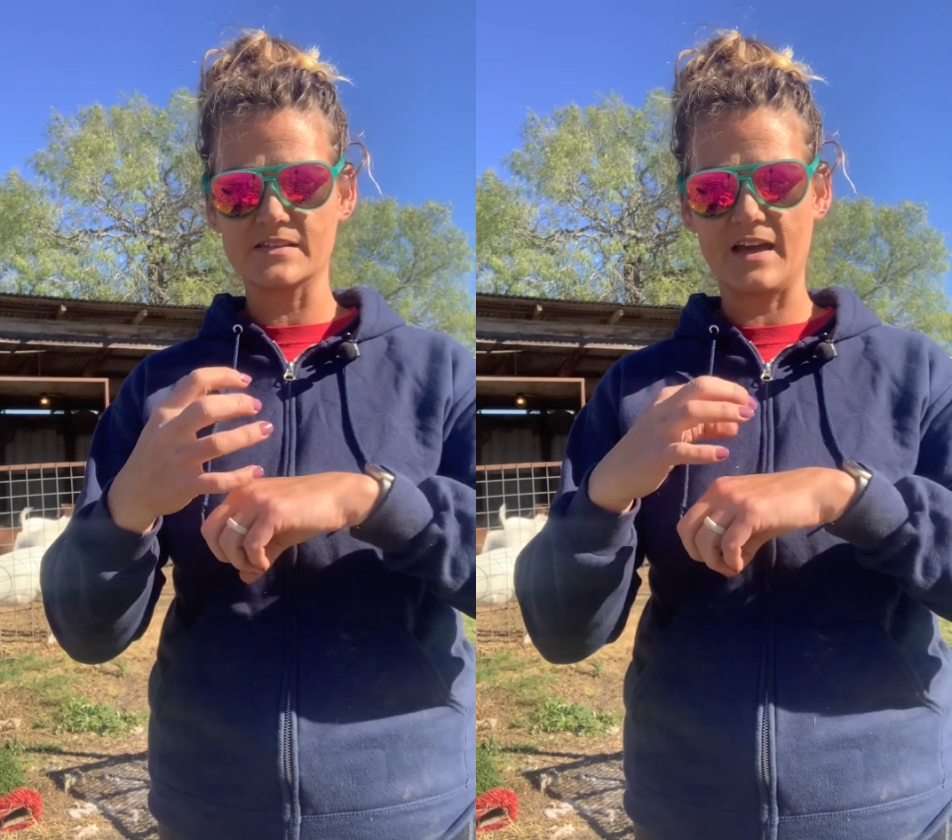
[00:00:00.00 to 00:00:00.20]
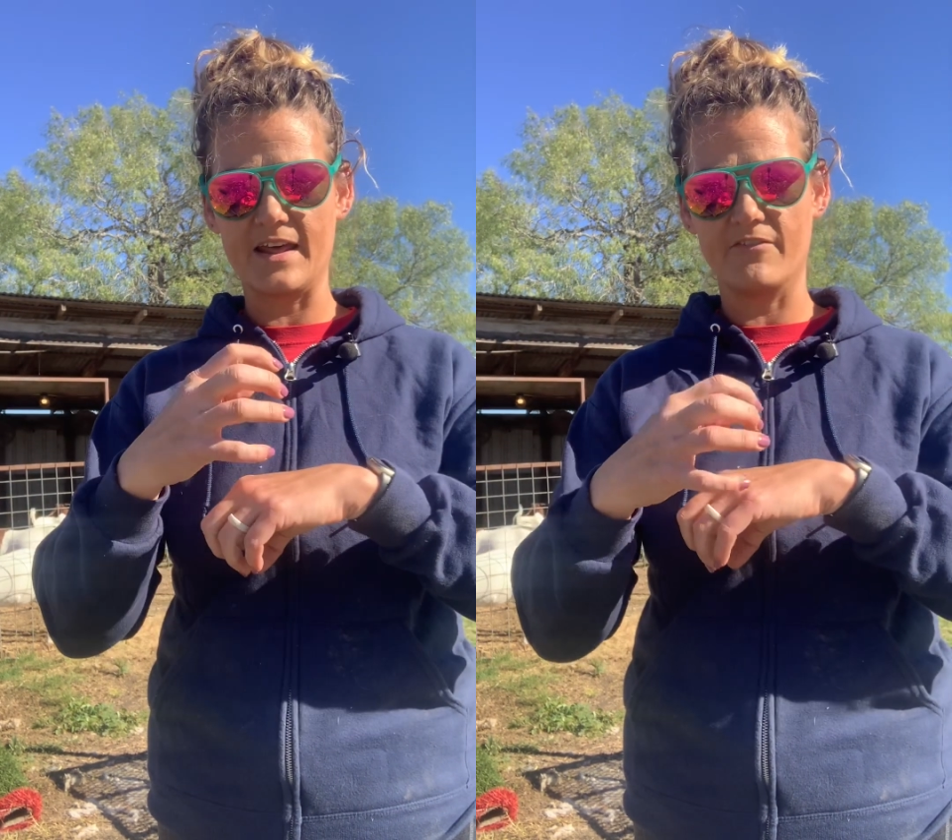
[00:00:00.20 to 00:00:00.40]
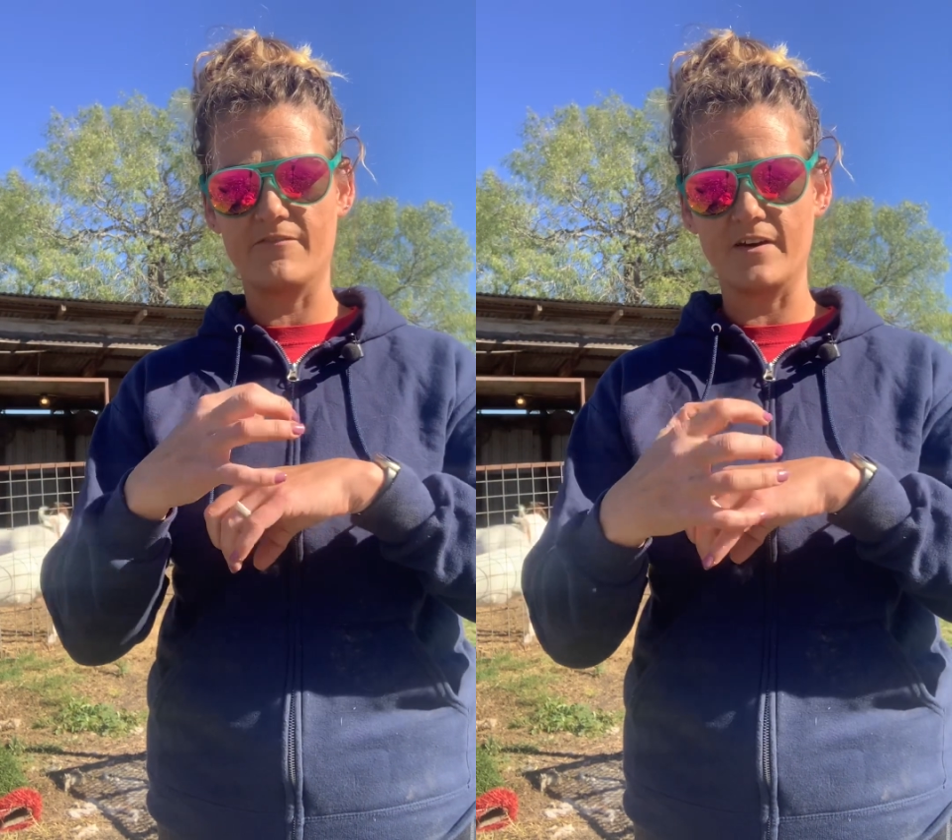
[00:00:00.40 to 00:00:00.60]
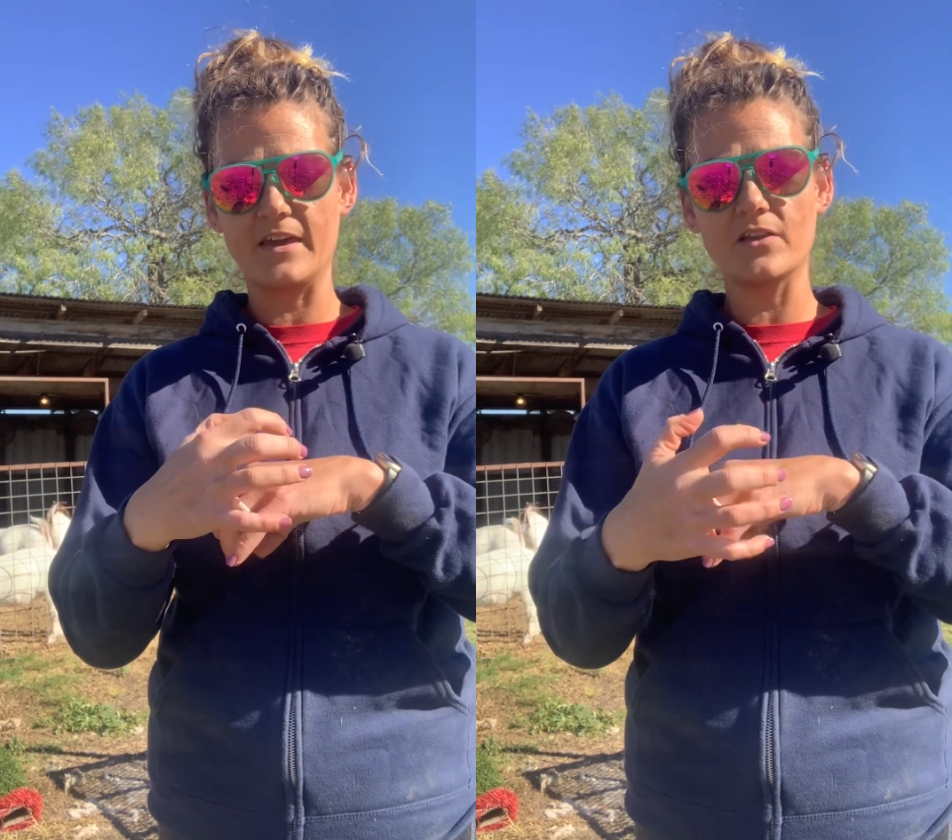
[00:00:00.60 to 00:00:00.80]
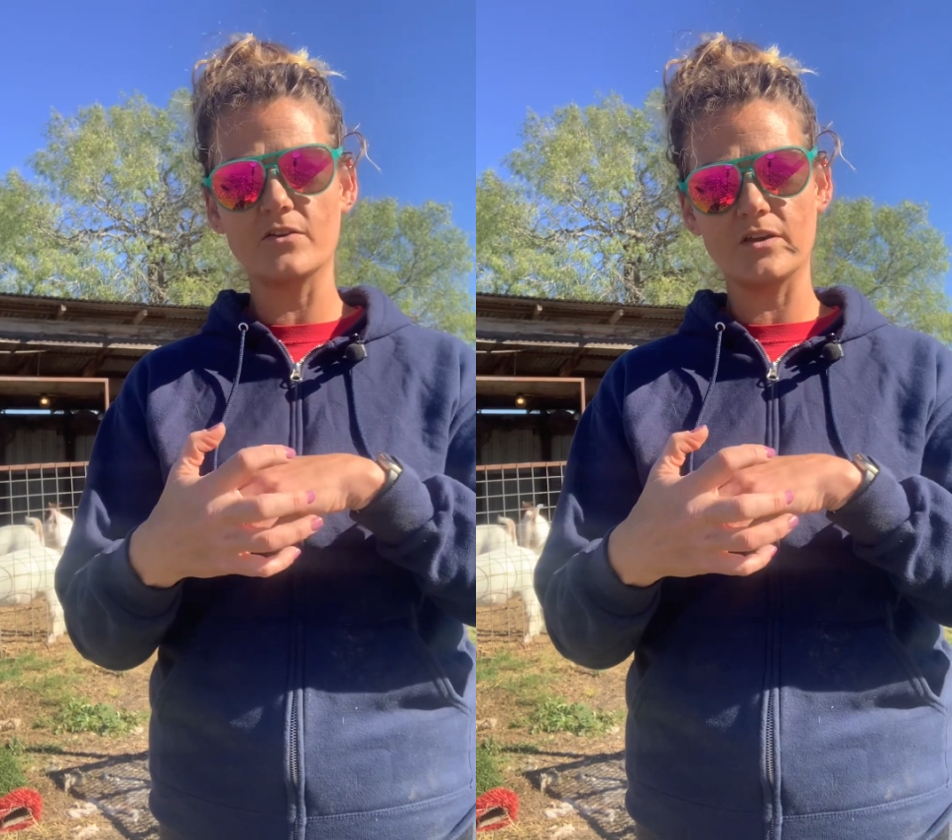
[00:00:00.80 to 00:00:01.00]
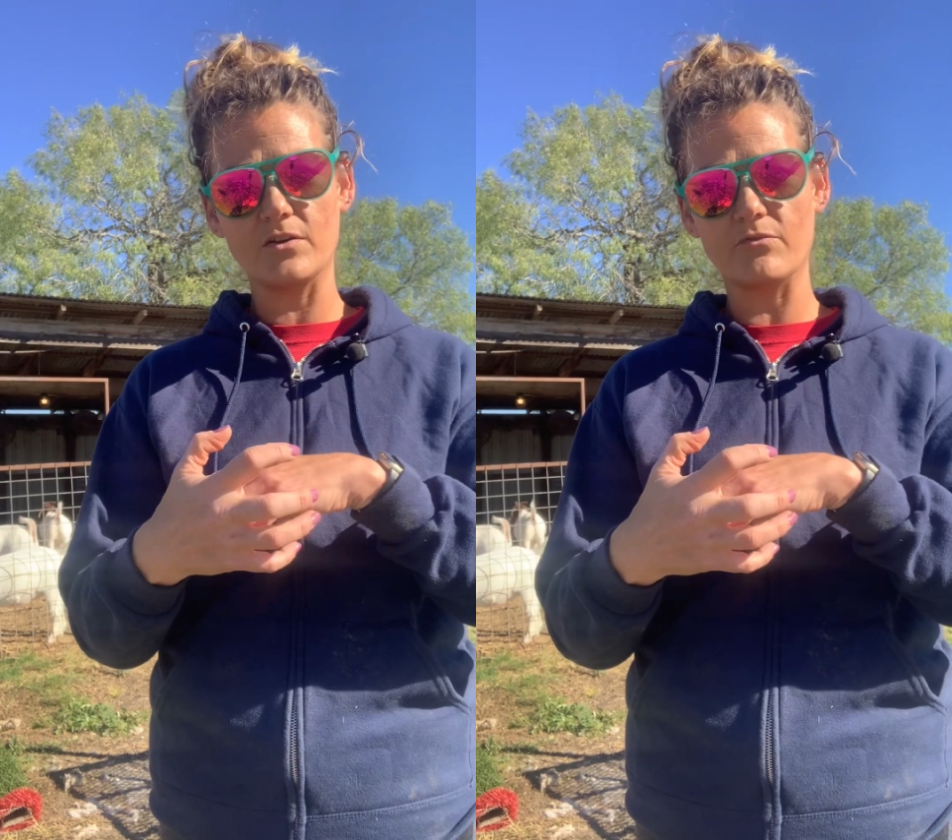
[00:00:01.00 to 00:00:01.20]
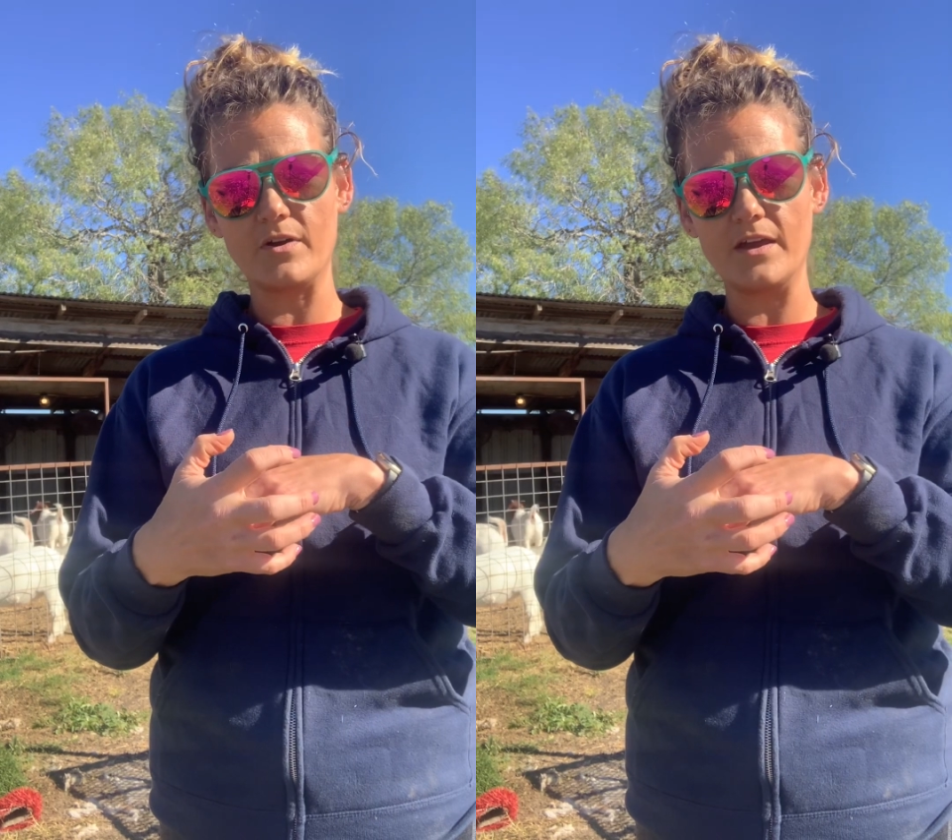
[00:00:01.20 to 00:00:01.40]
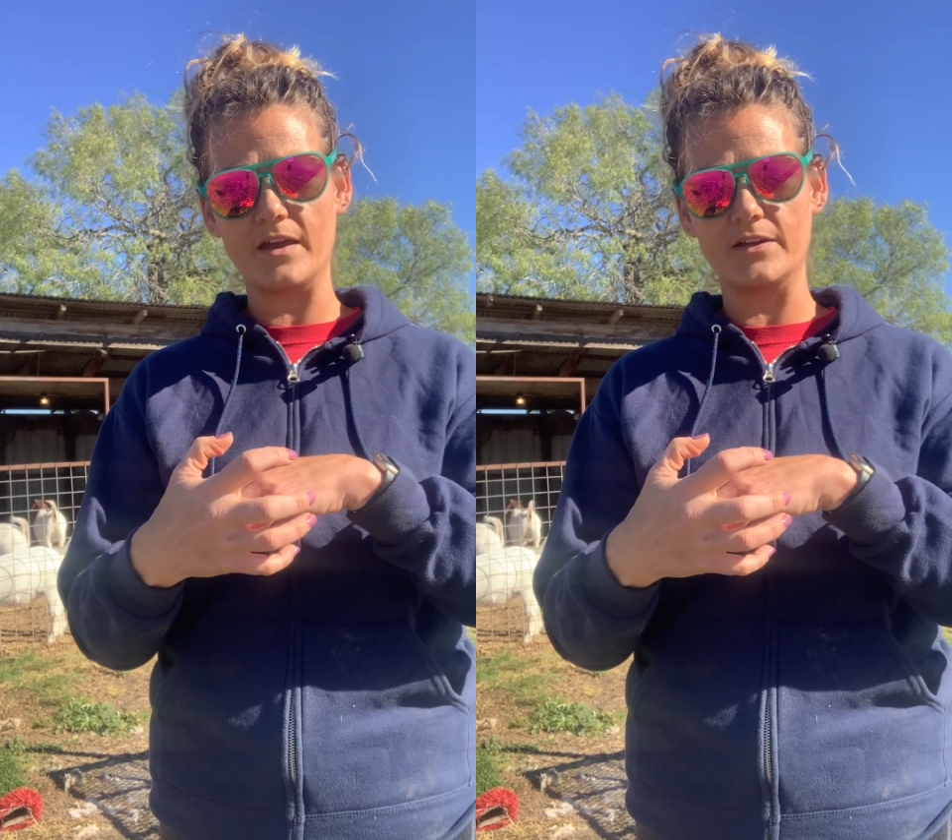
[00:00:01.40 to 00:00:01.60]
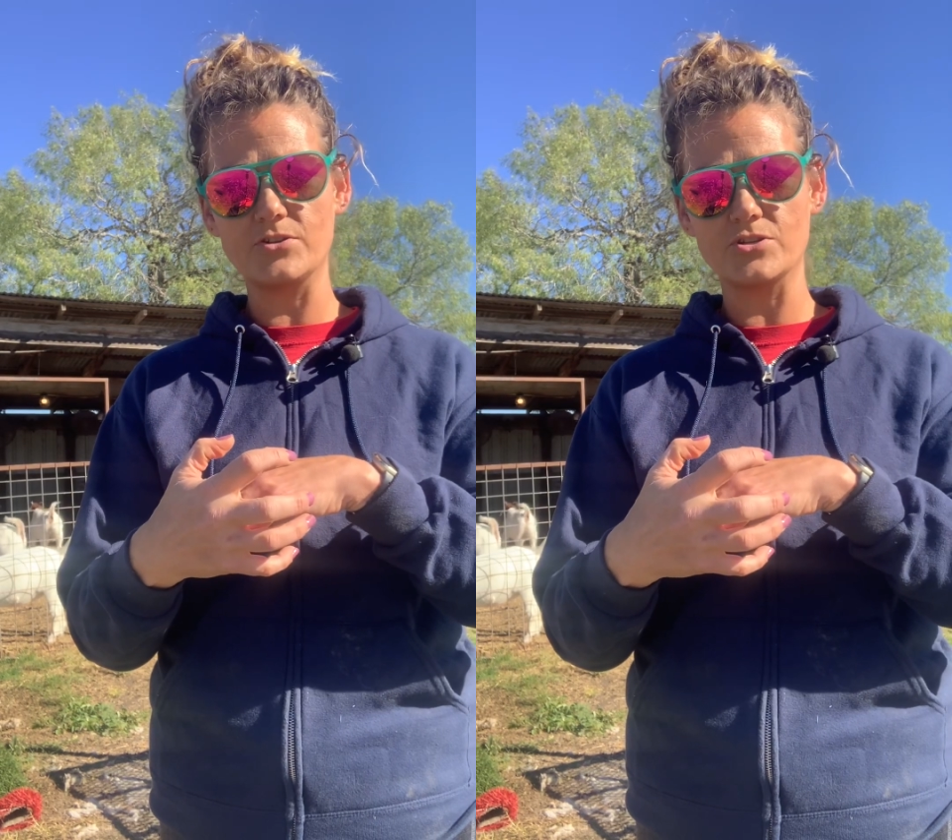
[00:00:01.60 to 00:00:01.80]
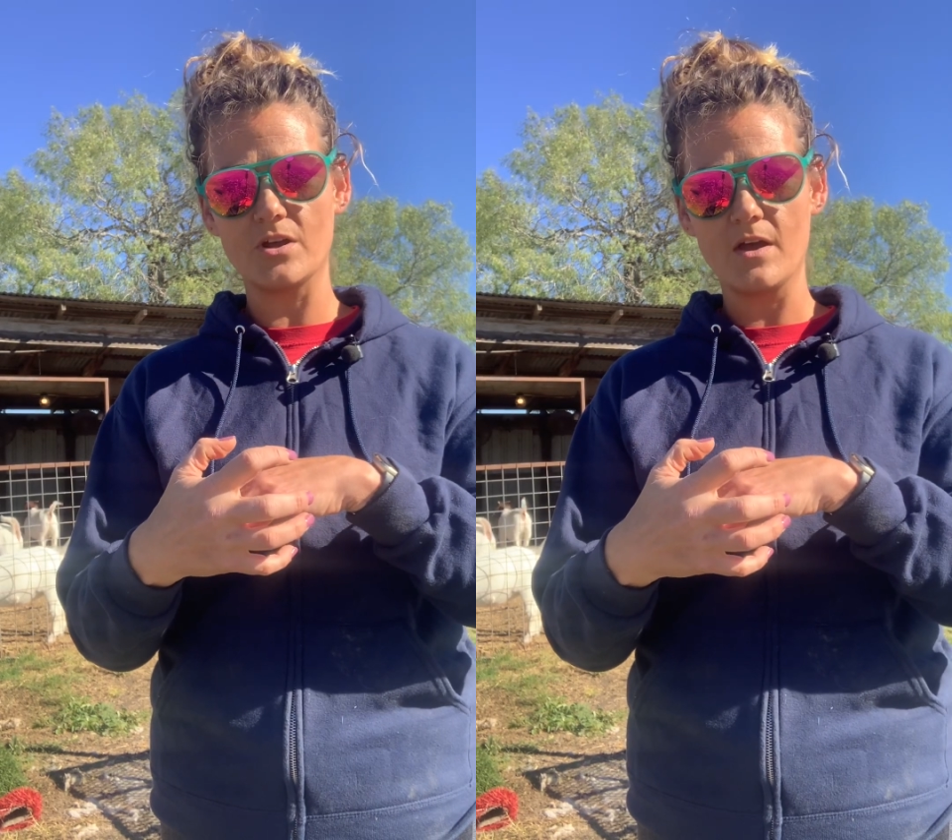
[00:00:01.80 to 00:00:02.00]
kind of funky looking ridge,